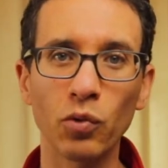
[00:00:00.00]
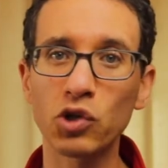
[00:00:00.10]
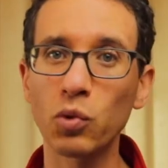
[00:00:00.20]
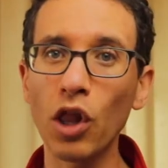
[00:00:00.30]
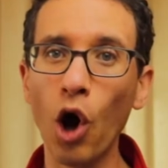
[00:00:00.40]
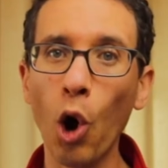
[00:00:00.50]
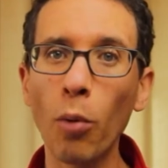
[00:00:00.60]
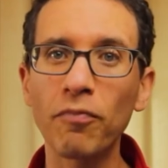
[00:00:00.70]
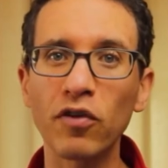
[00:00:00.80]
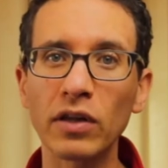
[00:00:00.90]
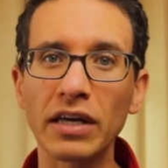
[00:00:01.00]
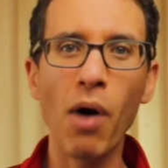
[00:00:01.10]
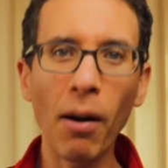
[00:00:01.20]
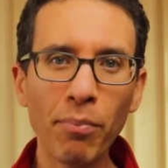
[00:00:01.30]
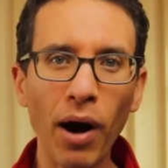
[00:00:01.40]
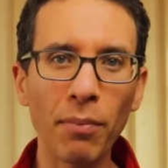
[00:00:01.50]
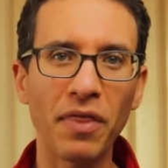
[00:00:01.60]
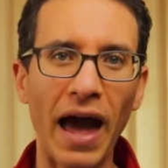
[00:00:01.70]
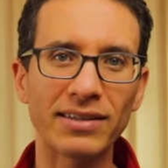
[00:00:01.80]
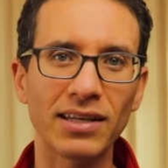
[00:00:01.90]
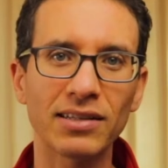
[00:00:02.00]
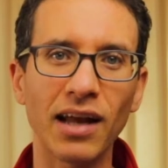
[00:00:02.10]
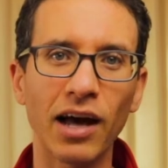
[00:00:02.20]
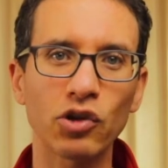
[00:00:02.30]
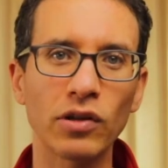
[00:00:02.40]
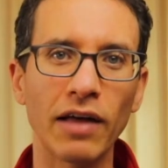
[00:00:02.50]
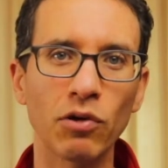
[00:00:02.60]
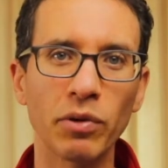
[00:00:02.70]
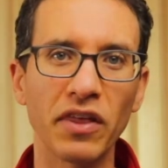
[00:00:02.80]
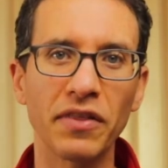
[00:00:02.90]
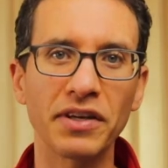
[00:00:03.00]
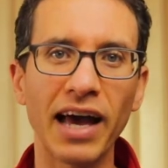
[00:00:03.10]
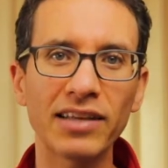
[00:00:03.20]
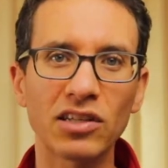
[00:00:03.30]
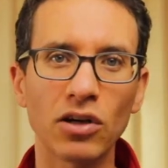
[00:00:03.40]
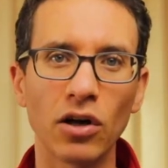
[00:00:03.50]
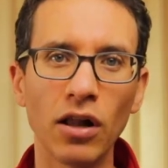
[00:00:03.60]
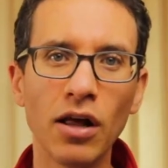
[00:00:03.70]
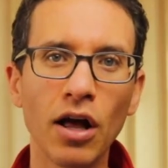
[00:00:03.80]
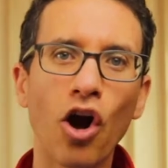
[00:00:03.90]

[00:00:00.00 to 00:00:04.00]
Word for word: which will hopefully bump up that testosterone level within the testicle,